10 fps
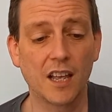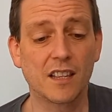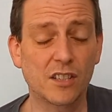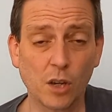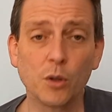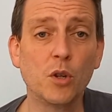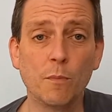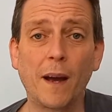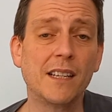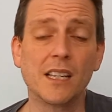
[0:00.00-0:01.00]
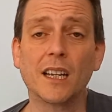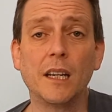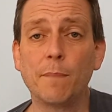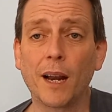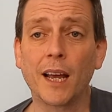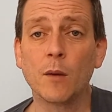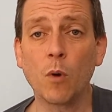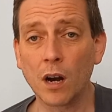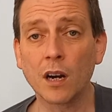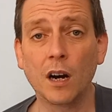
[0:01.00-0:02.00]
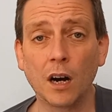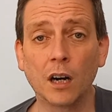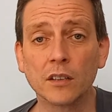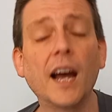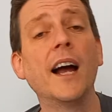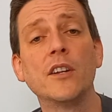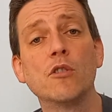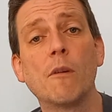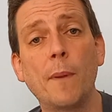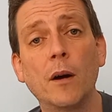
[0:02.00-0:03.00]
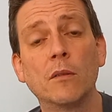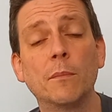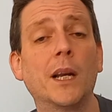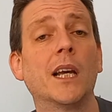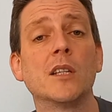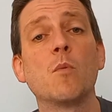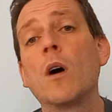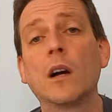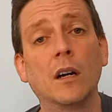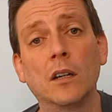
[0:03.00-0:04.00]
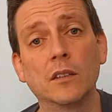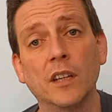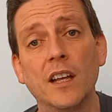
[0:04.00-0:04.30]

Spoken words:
So you basically play 1 card and your opponent plays 1 card.